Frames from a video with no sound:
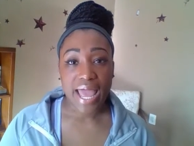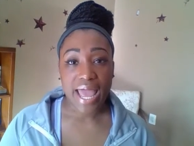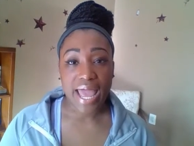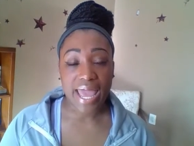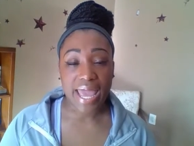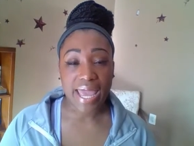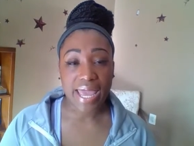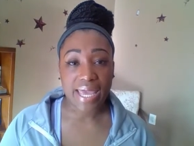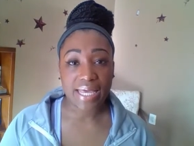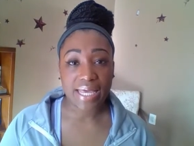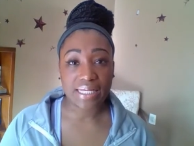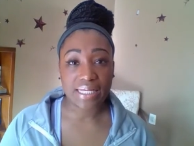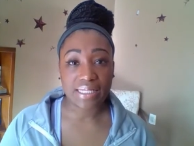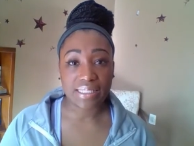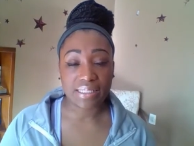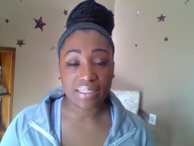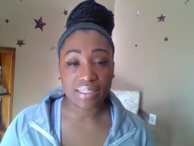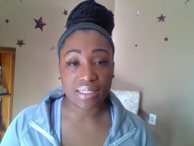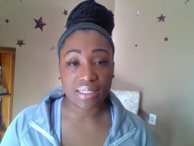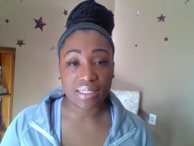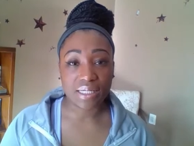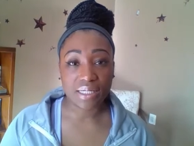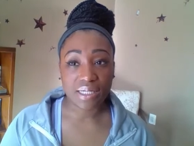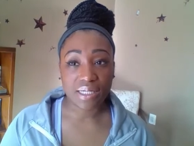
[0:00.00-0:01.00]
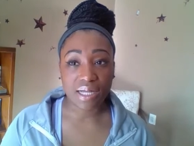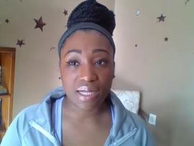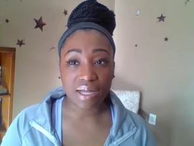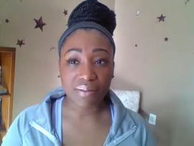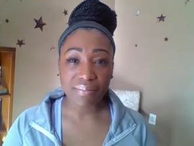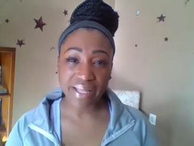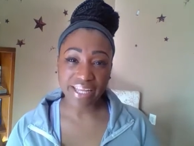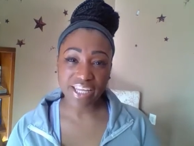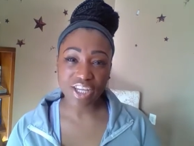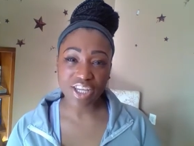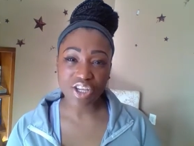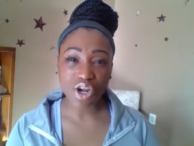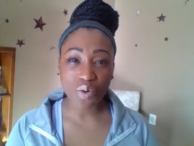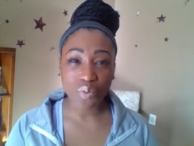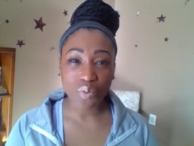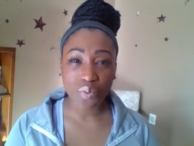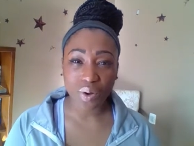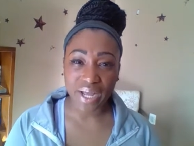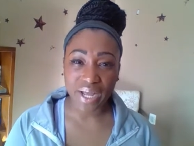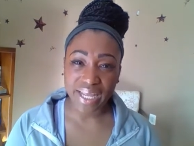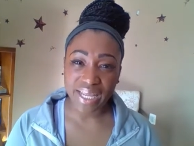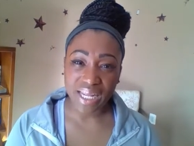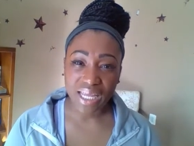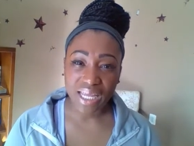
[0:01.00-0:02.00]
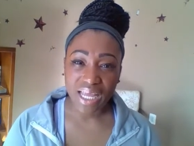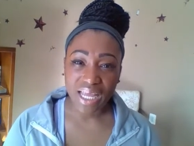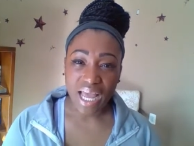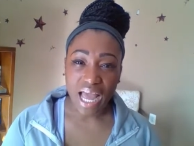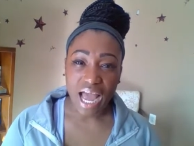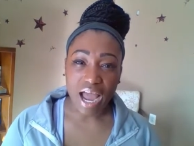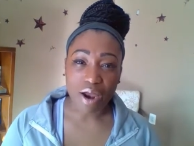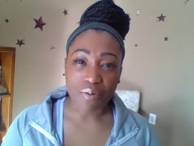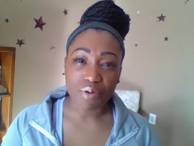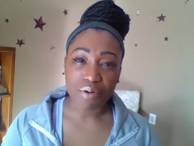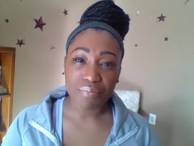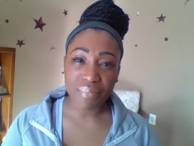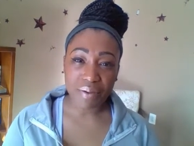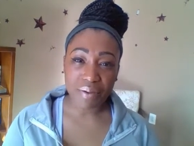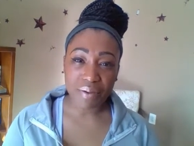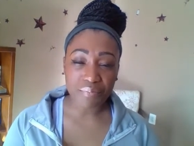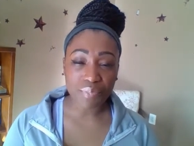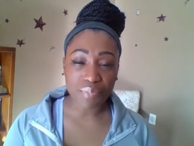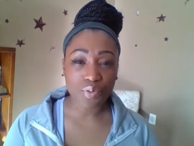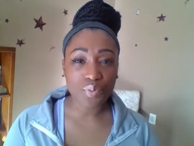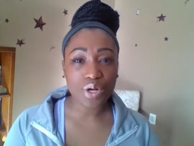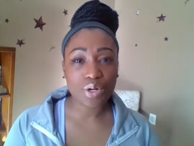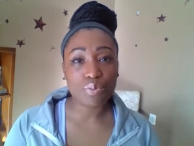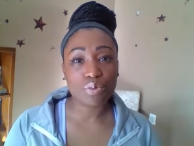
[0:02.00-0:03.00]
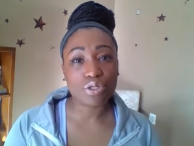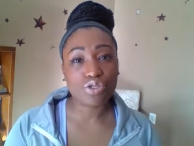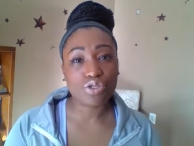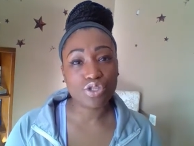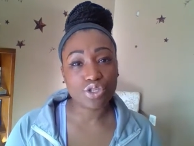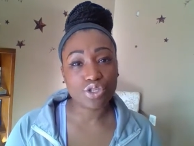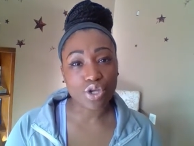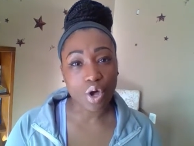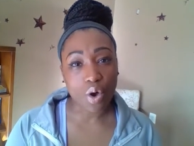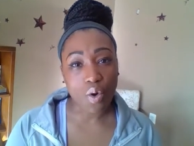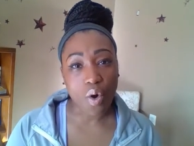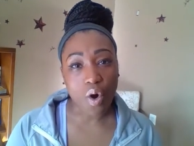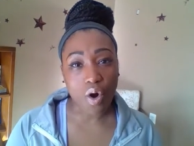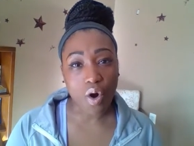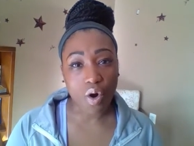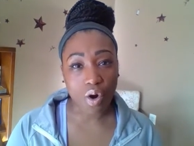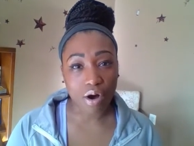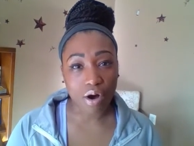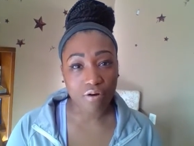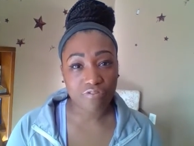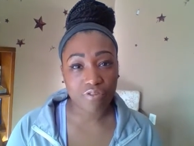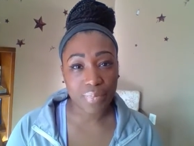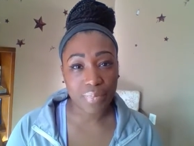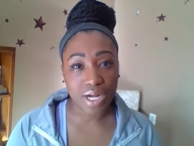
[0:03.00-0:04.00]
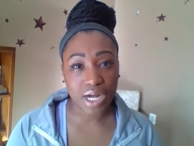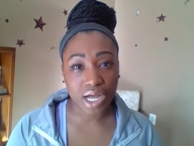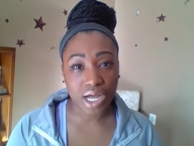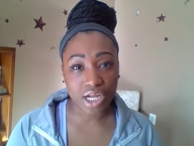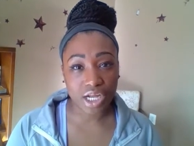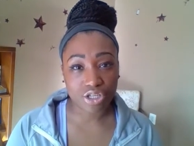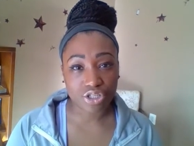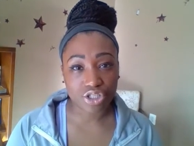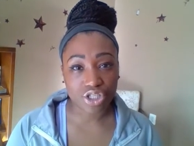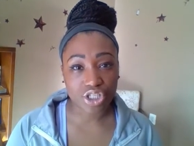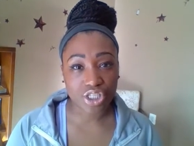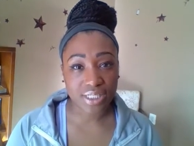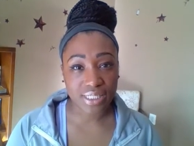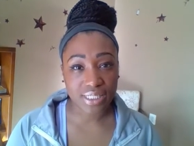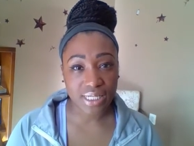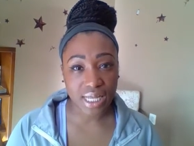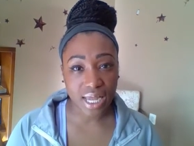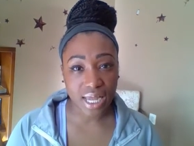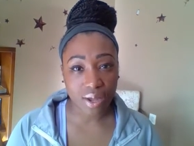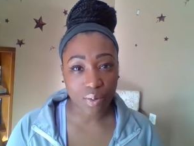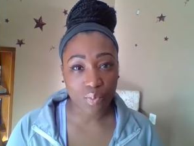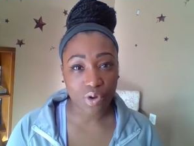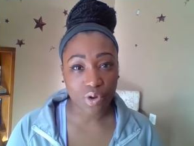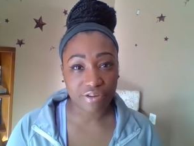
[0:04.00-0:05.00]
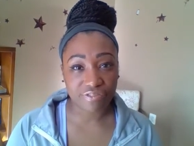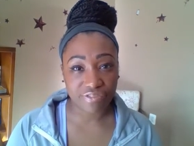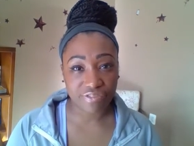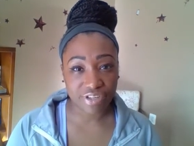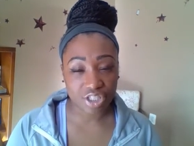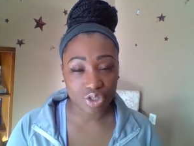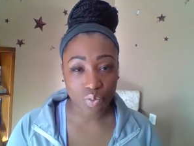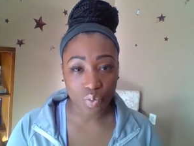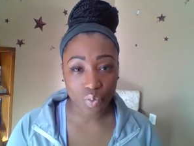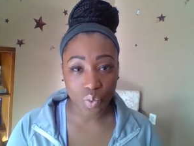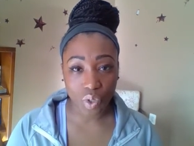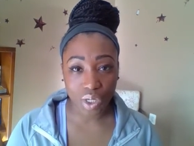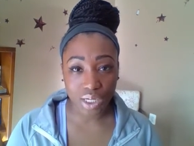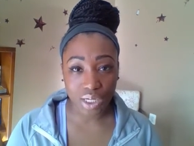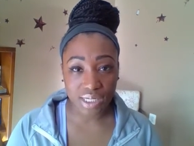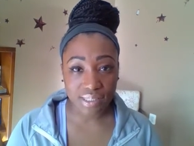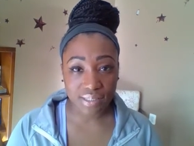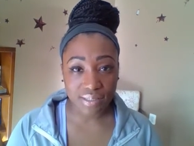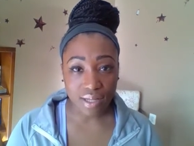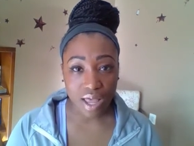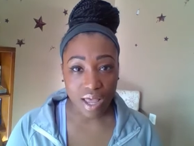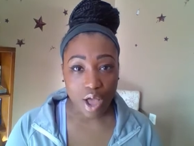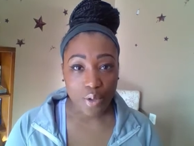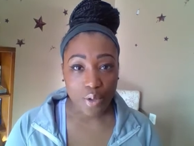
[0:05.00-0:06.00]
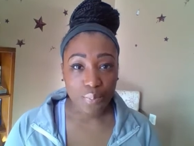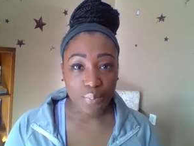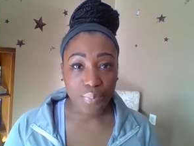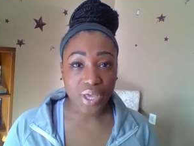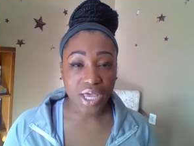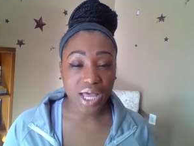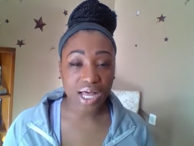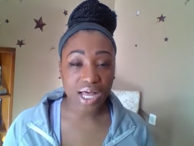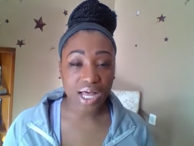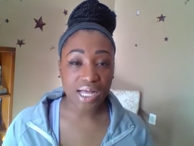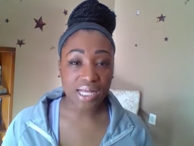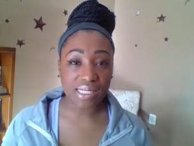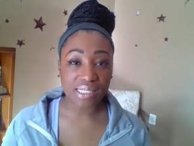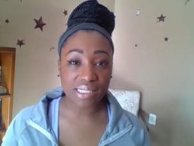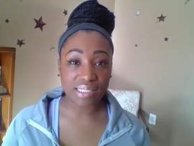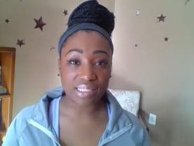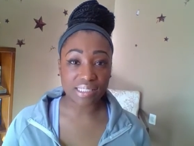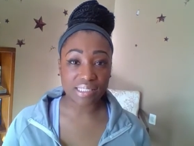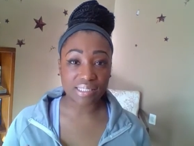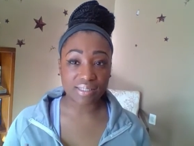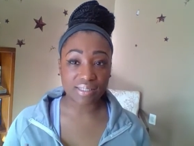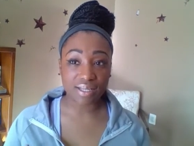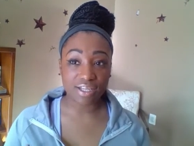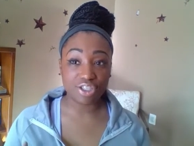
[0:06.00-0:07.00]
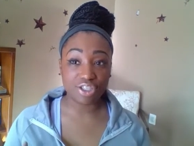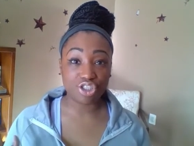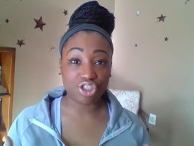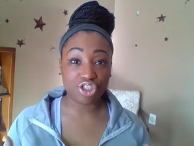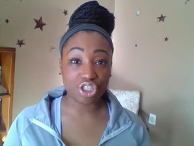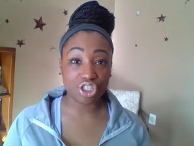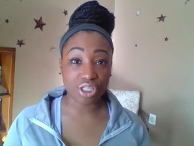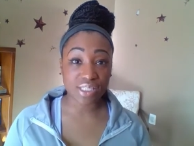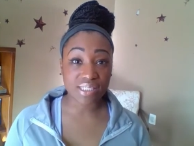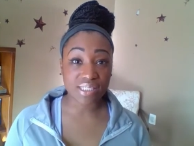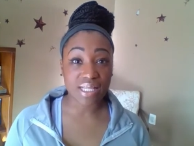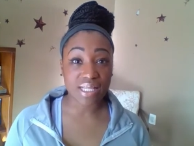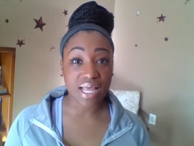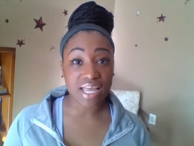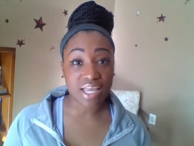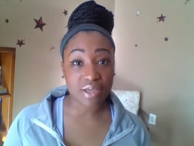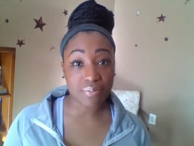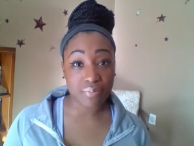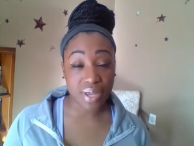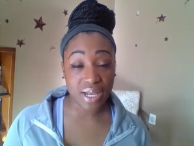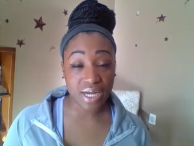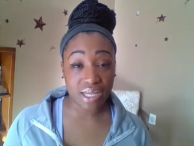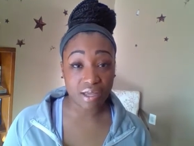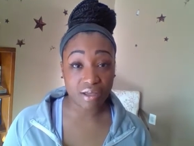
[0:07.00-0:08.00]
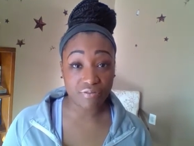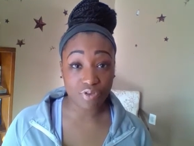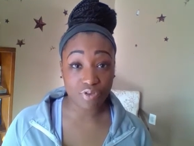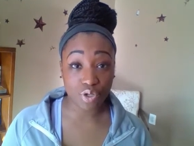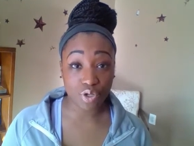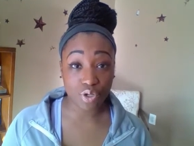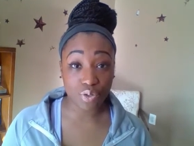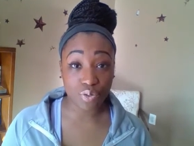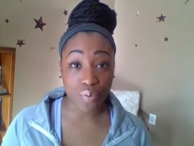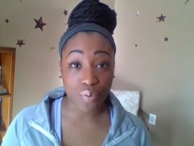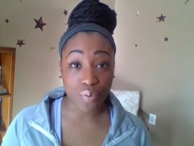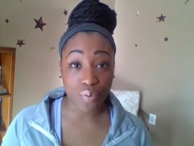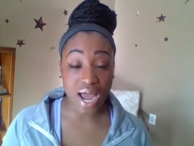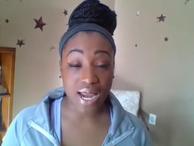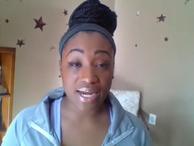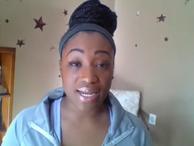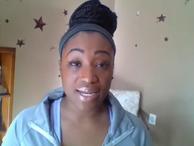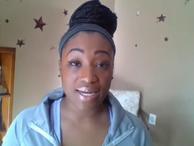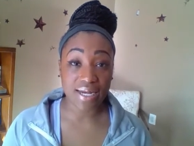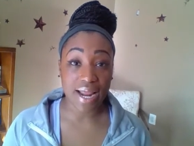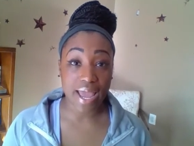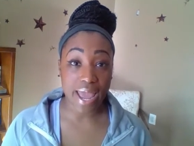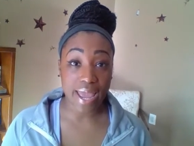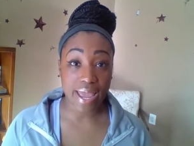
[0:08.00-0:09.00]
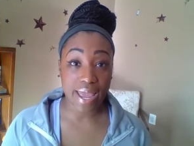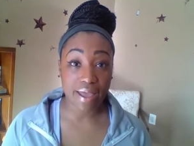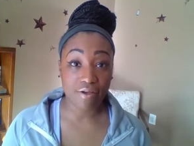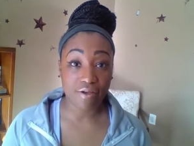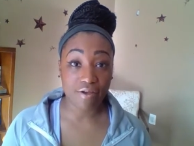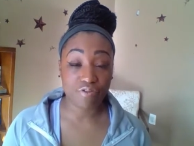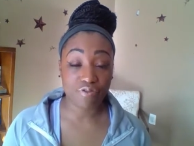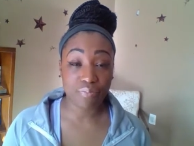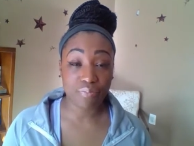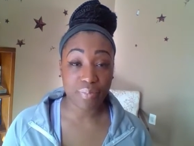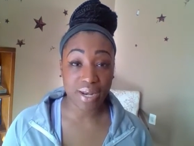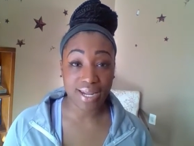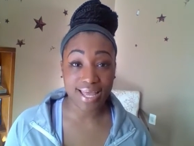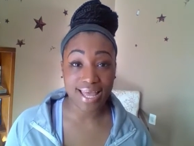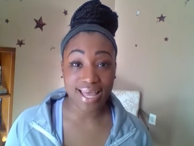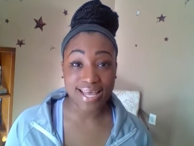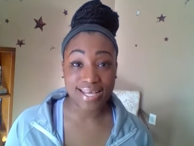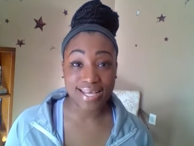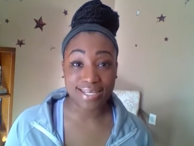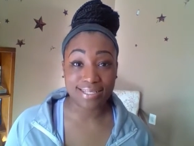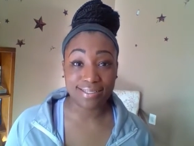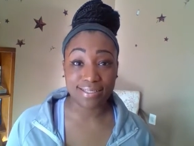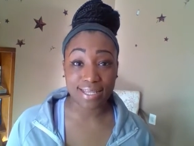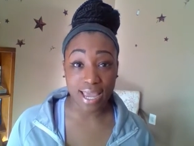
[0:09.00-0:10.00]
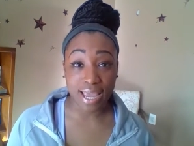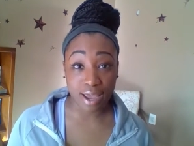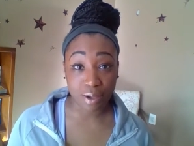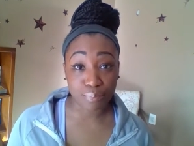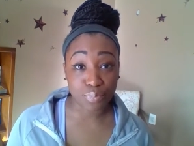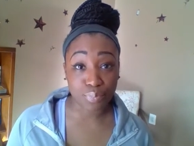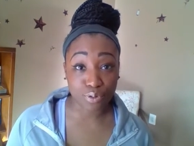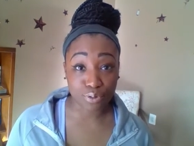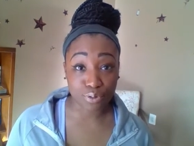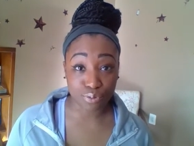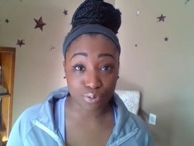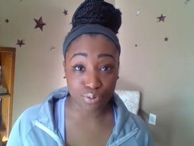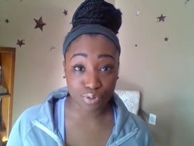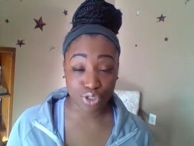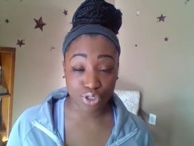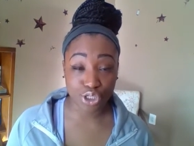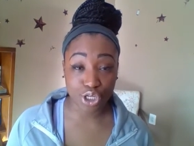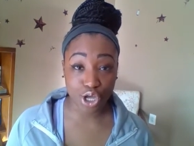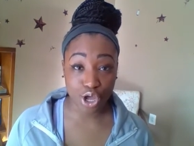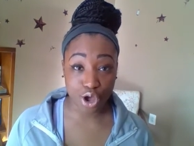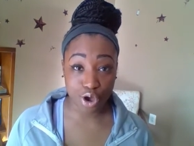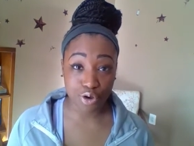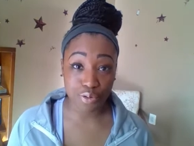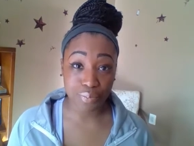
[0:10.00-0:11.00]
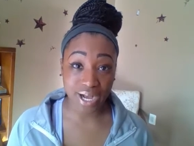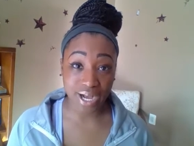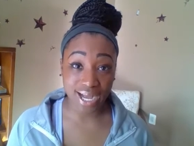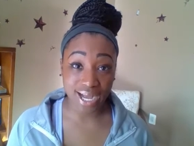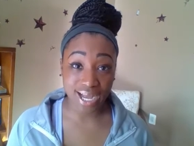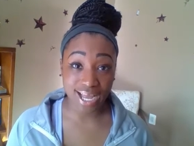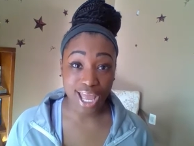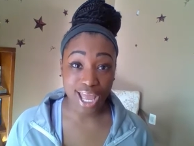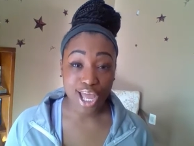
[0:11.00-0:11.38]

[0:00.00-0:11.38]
and I'm like, you know what, I remember when it was so hard for me to understand what a vision was, because just like many of you, I didn't have many examples to go by.